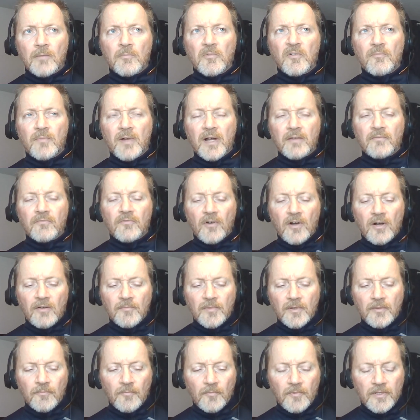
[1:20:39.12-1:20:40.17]
of my
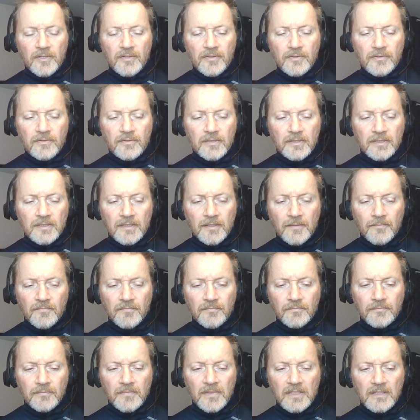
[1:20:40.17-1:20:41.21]
involvement with
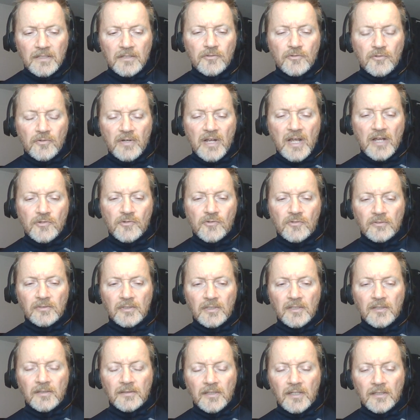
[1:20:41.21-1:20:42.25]
um, the
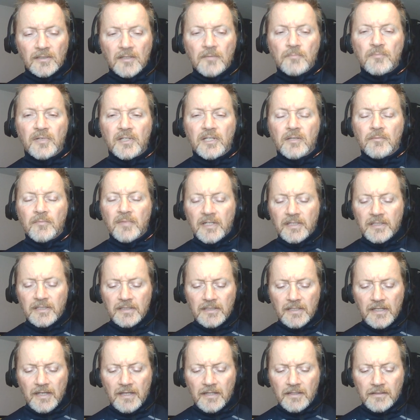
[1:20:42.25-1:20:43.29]
International Olympic
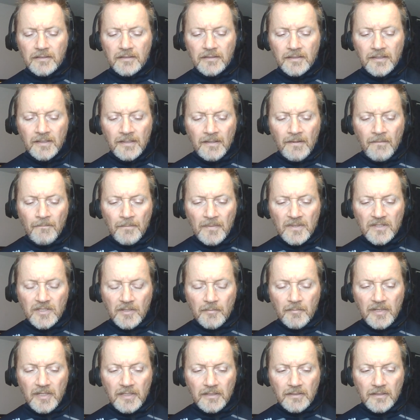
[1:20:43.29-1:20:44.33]
Committee and
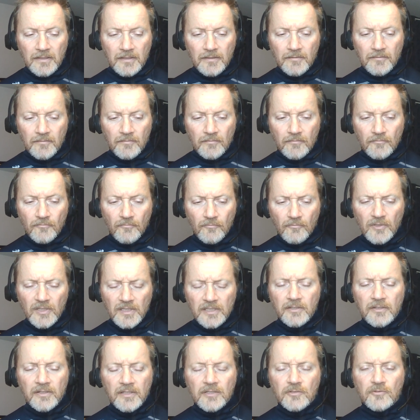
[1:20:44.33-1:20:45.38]
some um, really
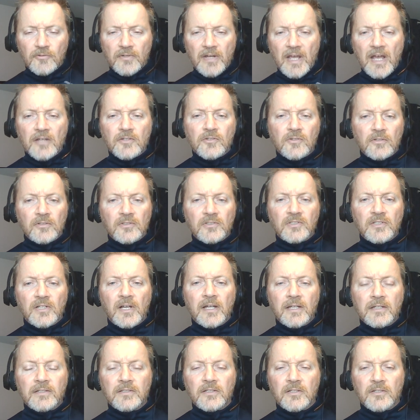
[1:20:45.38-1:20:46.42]
good international
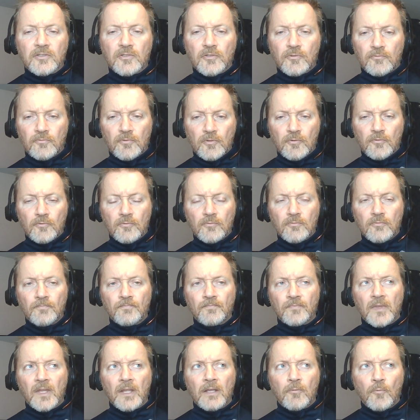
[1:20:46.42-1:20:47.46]
scientists who, who
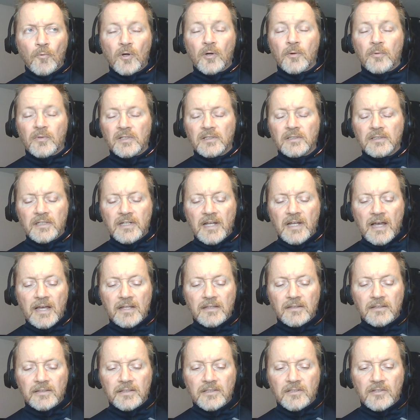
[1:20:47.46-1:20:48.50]
work with elite
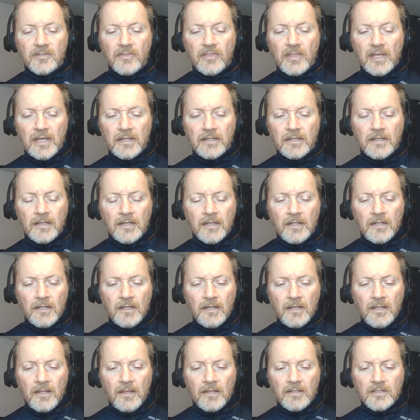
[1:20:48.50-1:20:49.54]
athletes that
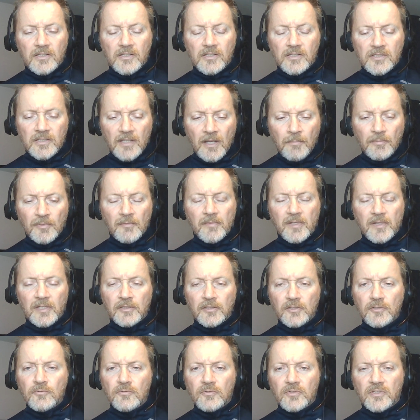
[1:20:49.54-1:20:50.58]
supplement
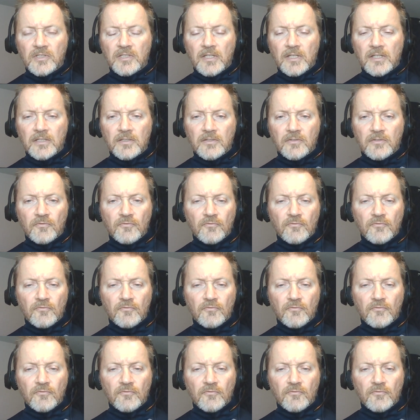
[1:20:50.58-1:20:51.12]
use is